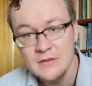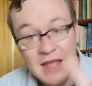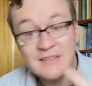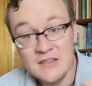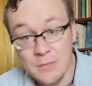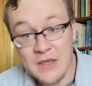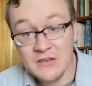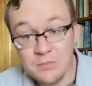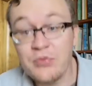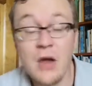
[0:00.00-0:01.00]
That's the
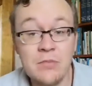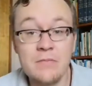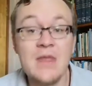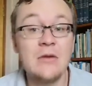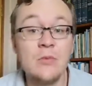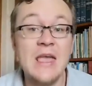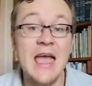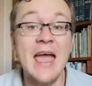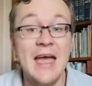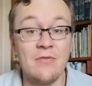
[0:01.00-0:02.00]
biggest problem that we
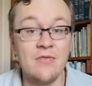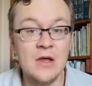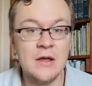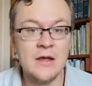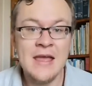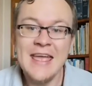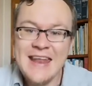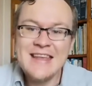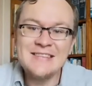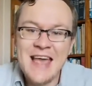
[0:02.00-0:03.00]
have.
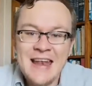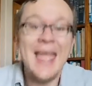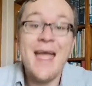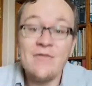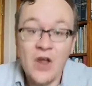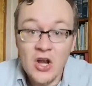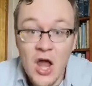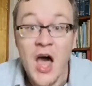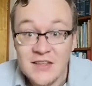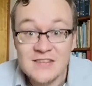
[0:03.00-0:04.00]
It is an
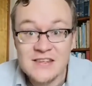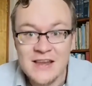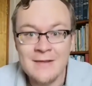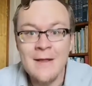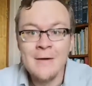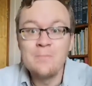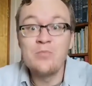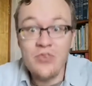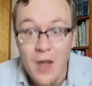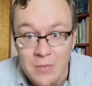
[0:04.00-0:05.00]
everlasting
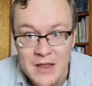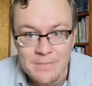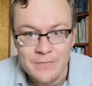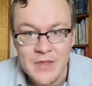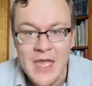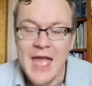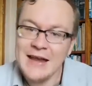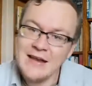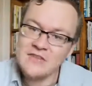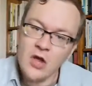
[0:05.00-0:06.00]
problem.
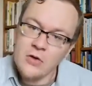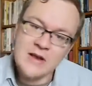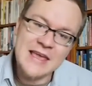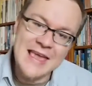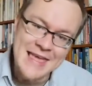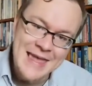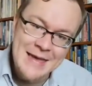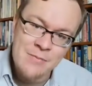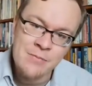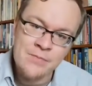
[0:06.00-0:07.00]
And it is only
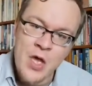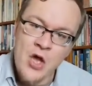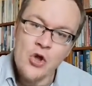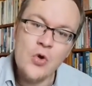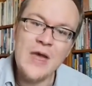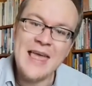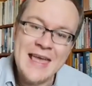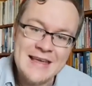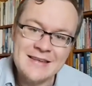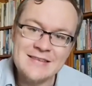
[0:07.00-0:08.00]
Him who
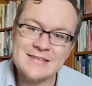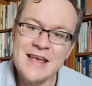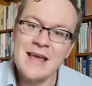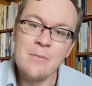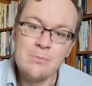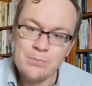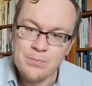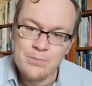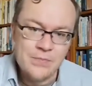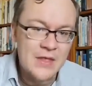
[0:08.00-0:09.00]
is
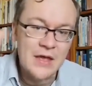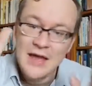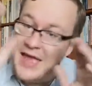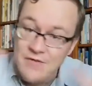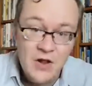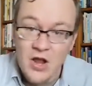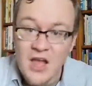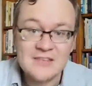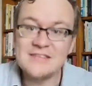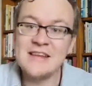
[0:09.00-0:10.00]

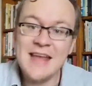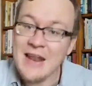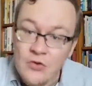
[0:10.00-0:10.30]
everlasting